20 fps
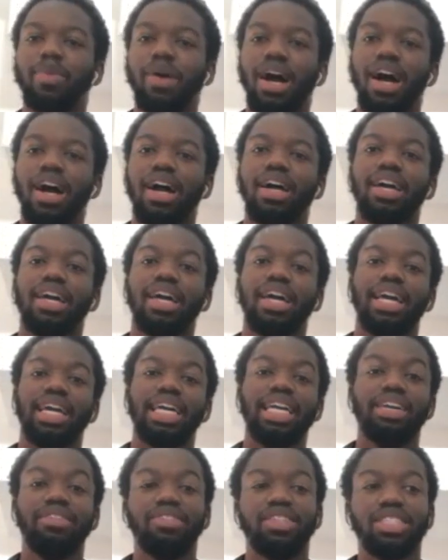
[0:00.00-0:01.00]
But
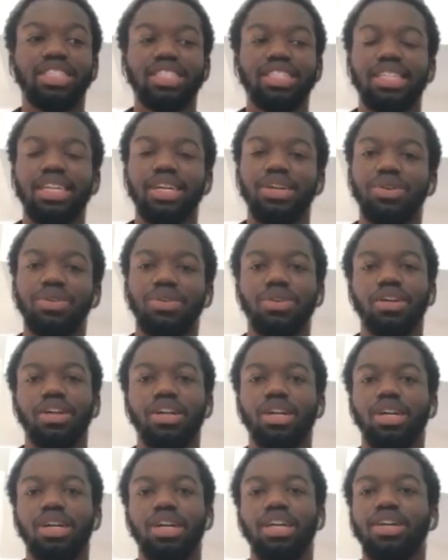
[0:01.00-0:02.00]
even still,
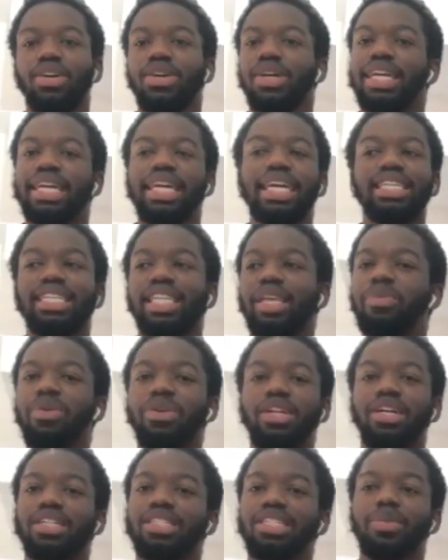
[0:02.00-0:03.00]
you could easily
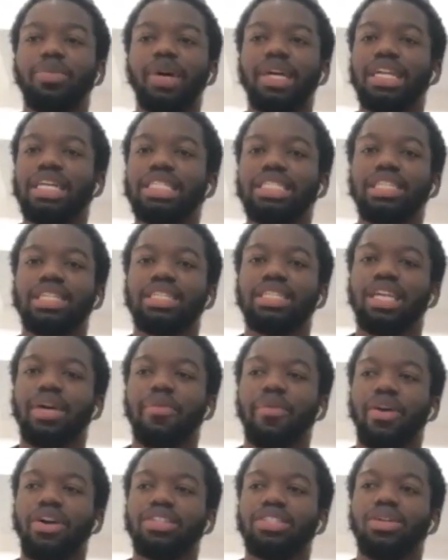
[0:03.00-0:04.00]
build a dependency on them,
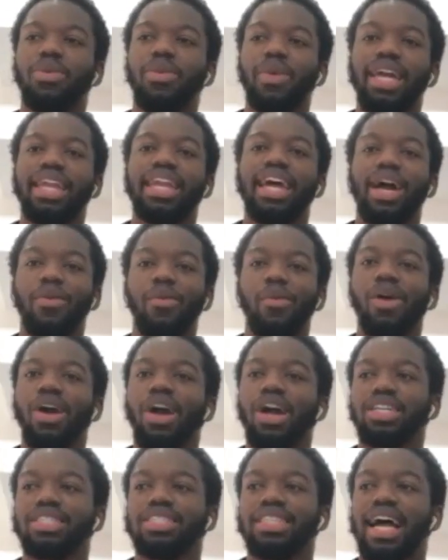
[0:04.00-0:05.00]
because the way that it
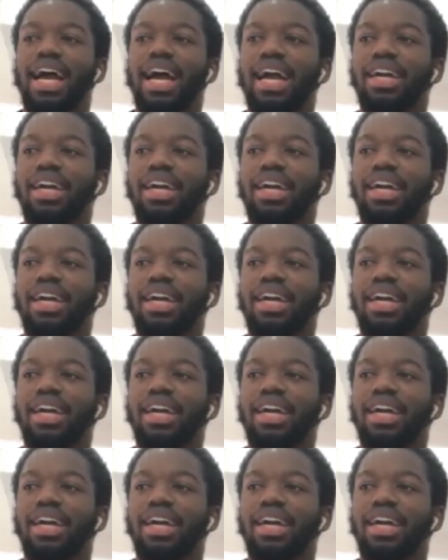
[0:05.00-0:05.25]
works, like